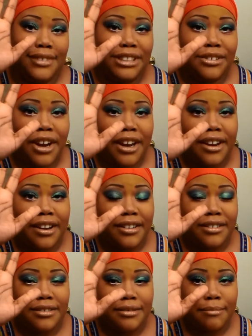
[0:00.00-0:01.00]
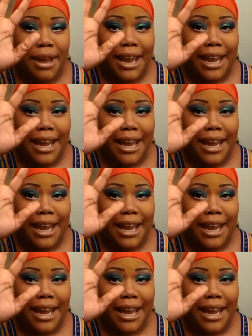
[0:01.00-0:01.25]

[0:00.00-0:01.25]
this right here, my